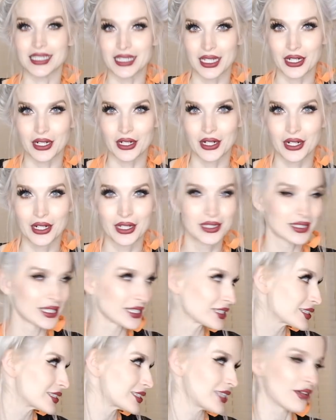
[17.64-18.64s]
dinner. It's like
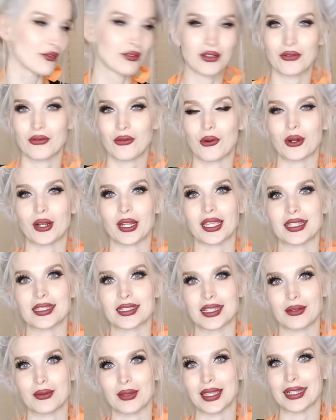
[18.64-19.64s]
7:40, it's
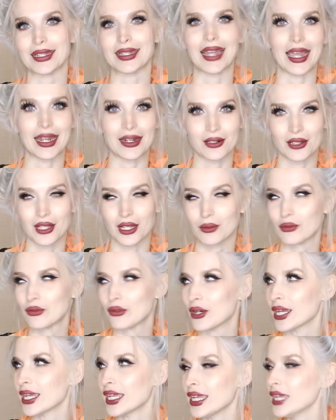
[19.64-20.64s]
gonna be like 9 o'clock
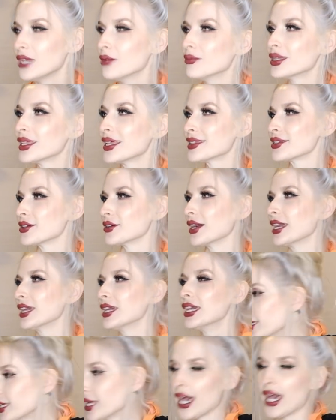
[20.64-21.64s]
before I eat, but that's all right.
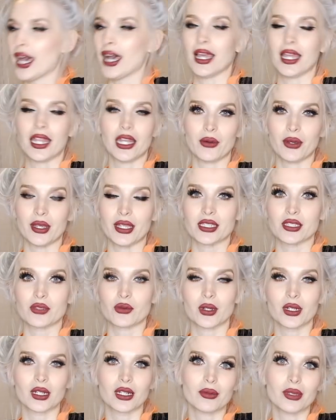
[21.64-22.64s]
Yeah, anyways,
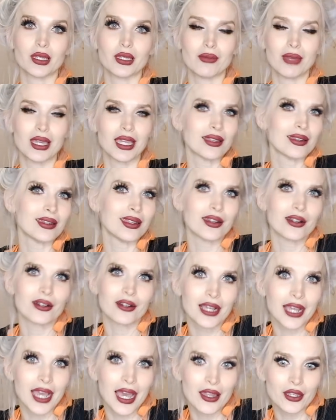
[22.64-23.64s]
we're gonna be making dinner
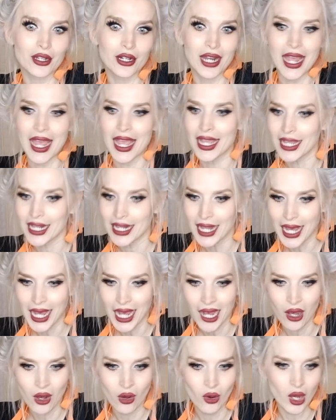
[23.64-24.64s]
together, hanging
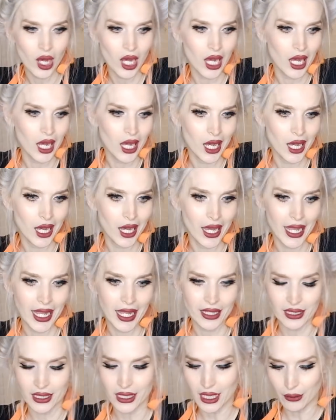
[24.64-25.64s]
out,
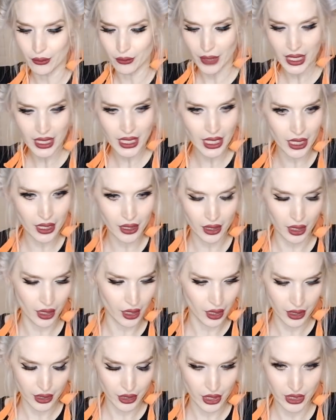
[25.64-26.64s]
and then I'm making,
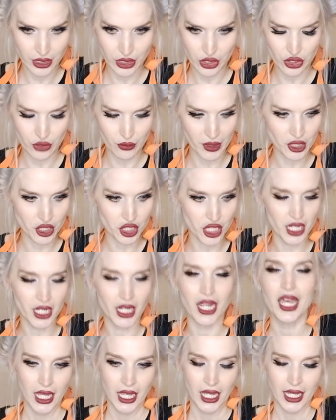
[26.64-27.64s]
I guess I should mention,
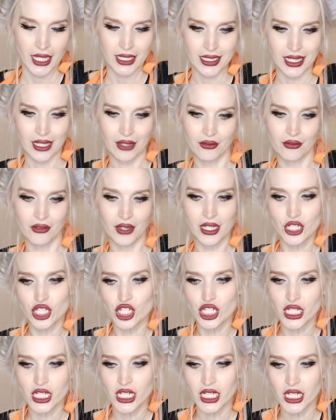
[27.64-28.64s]
it's like a
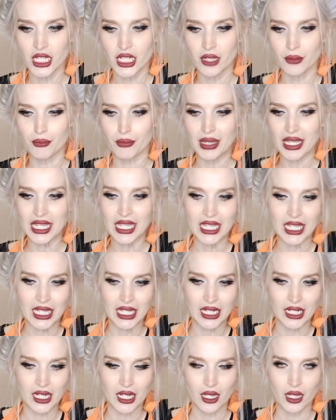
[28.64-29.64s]
veggie
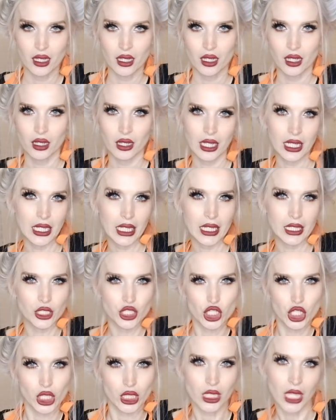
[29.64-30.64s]
bean
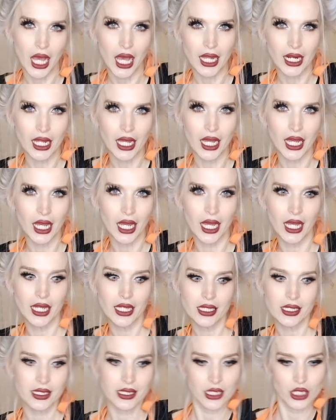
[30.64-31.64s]

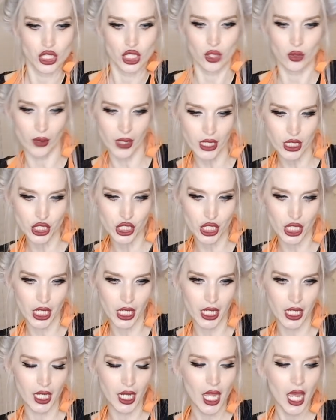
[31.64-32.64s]
enchilada
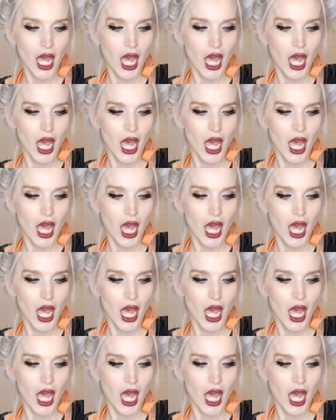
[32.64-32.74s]
situation.